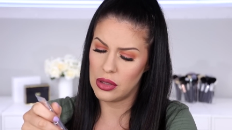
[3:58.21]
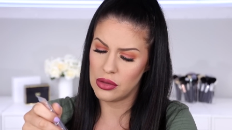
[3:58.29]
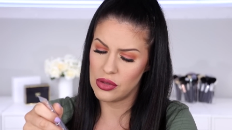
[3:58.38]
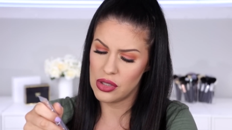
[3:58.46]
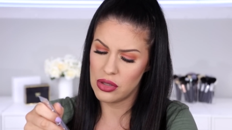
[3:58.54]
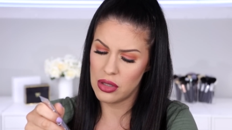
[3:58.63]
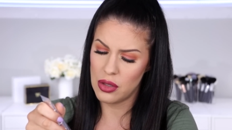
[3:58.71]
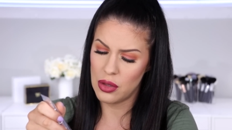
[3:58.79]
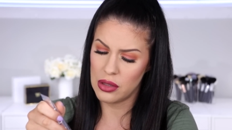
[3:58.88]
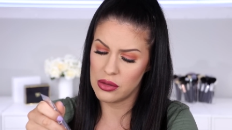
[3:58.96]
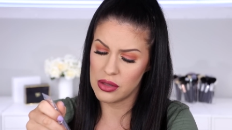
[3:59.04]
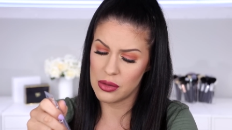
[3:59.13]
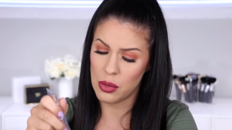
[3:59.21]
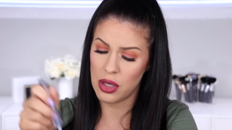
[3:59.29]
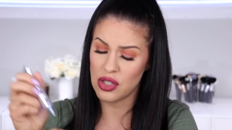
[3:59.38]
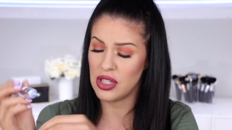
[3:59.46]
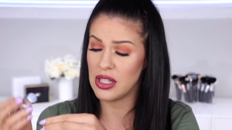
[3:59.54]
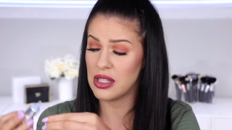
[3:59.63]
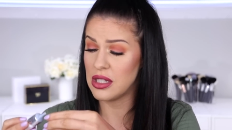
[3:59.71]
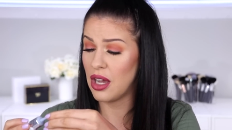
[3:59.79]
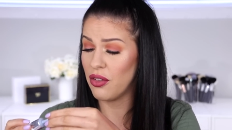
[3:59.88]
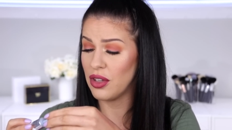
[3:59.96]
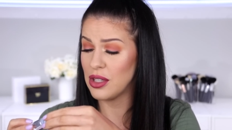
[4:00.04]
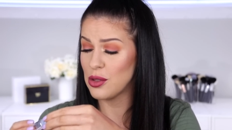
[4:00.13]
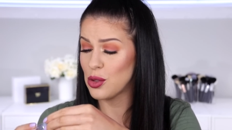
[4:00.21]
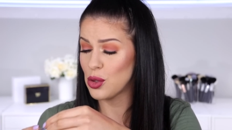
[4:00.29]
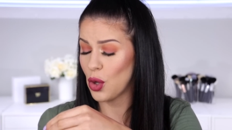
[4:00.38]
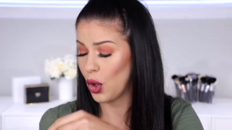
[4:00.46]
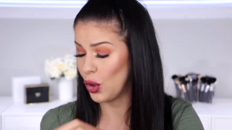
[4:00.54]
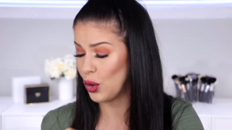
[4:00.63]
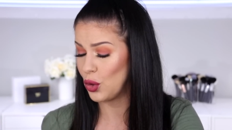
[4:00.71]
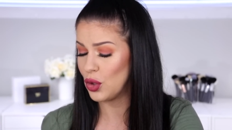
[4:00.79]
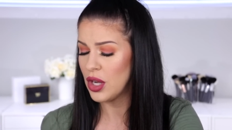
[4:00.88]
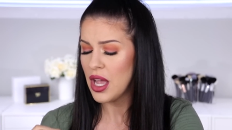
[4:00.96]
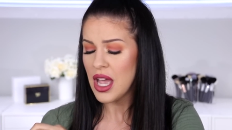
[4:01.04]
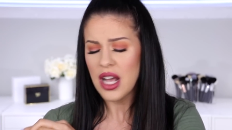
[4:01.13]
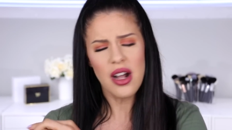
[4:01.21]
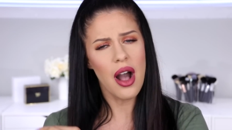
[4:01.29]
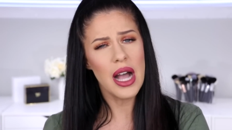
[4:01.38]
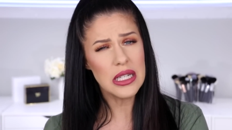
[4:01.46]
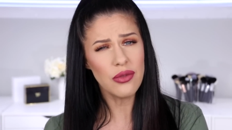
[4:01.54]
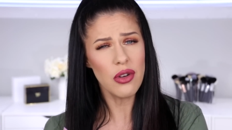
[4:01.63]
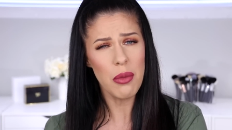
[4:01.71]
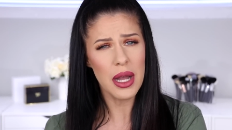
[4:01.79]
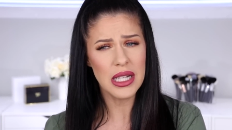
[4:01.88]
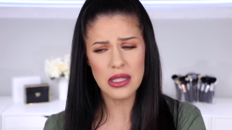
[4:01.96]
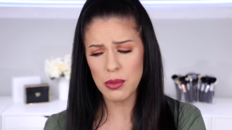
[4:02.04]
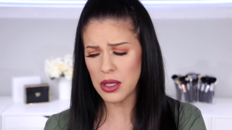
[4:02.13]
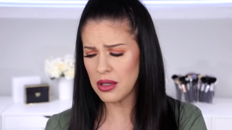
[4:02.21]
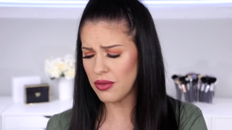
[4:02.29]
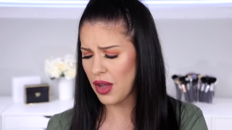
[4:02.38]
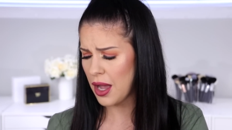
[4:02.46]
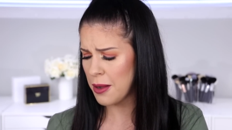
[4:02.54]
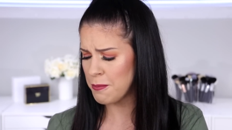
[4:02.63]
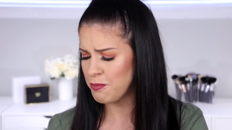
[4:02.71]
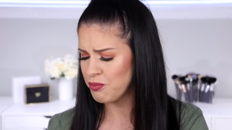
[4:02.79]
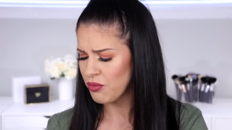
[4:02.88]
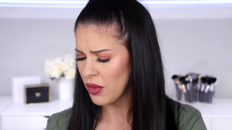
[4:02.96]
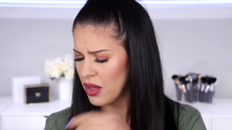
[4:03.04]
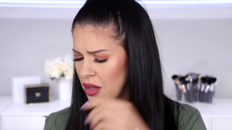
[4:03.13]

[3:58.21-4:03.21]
I'll just show you a little swatch. This stuff is so good. Kind of reminds me of... um.